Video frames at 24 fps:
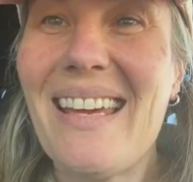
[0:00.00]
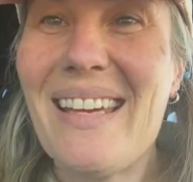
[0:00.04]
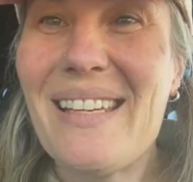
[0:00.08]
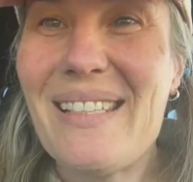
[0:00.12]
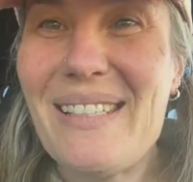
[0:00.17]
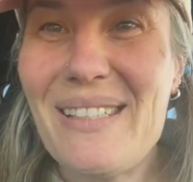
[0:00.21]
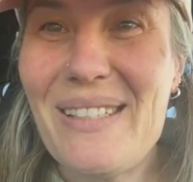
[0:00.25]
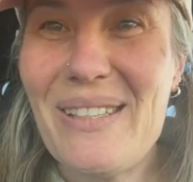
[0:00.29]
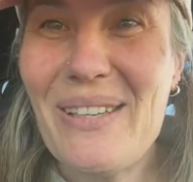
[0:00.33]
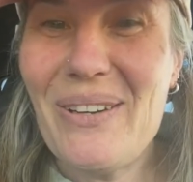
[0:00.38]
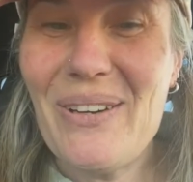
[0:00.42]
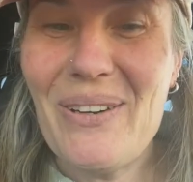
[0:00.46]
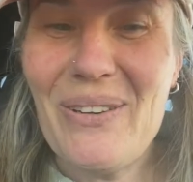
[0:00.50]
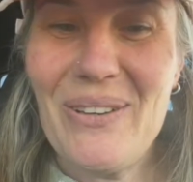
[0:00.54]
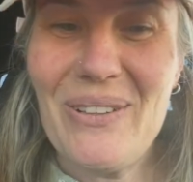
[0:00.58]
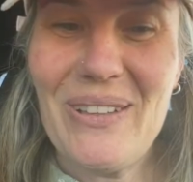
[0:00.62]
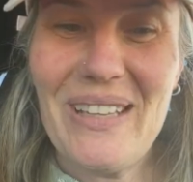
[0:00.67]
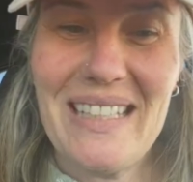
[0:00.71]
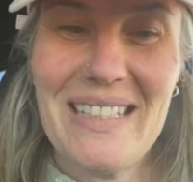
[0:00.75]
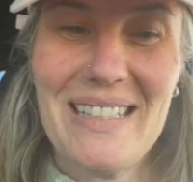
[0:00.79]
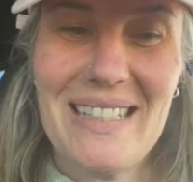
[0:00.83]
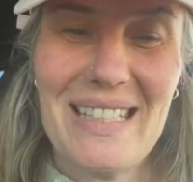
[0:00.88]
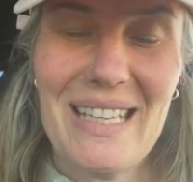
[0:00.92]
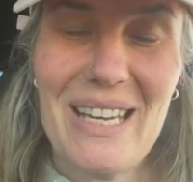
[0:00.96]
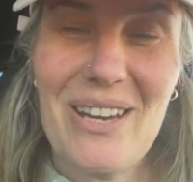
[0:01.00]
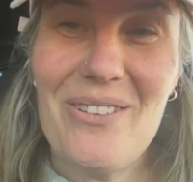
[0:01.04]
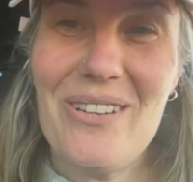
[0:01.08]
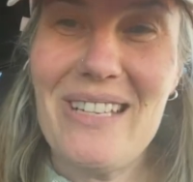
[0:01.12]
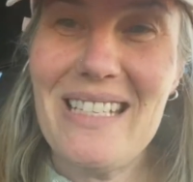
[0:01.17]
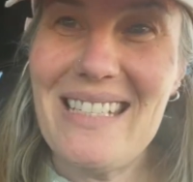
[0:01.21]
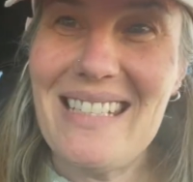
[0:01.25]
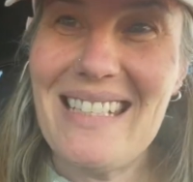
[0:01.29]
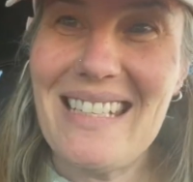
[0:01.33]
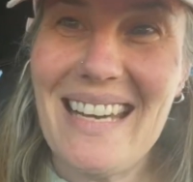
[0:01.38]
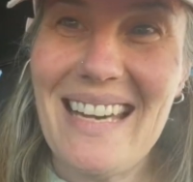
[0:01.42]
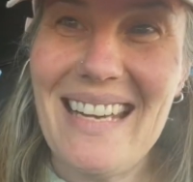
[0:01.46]
So let's go
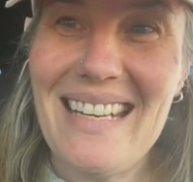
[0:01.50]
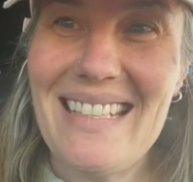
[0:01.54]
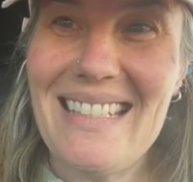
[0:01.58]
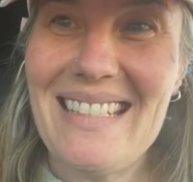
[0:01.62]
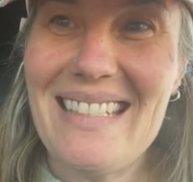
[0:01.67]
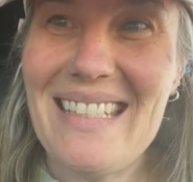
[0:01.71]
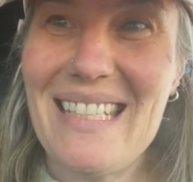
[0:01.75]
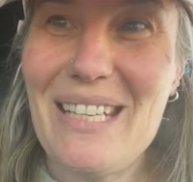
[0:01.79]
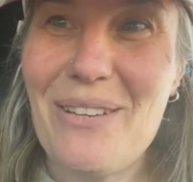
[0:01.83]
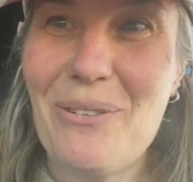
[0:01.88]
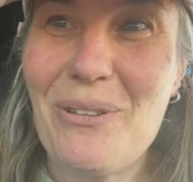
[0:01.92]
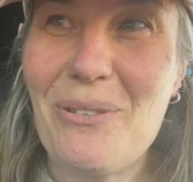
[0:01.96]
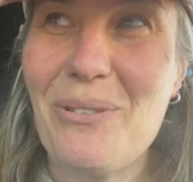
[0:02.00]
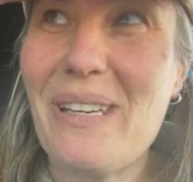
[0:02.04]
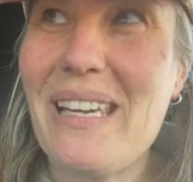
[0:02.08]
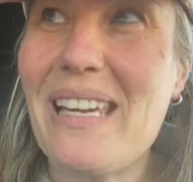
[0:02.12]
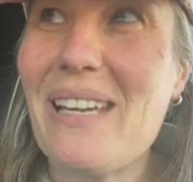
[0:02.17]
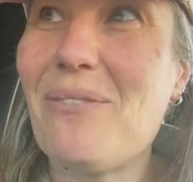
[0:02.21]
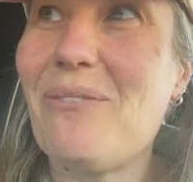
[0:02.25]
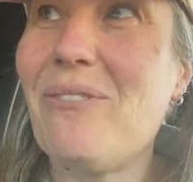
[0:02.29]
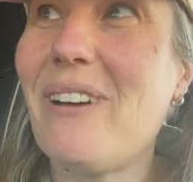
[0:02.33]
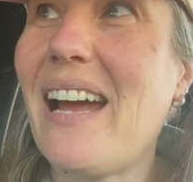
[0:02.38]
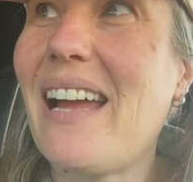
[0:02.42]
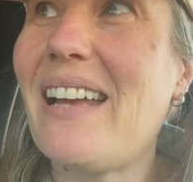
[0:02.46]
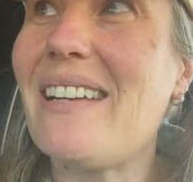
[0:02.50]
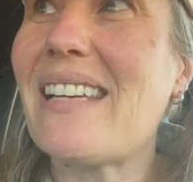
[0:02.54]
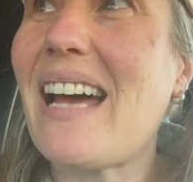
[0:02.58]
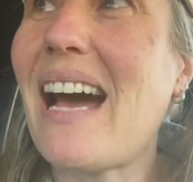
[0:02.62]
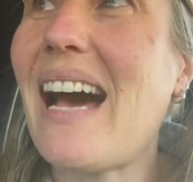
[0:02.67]
inside and see what we can find.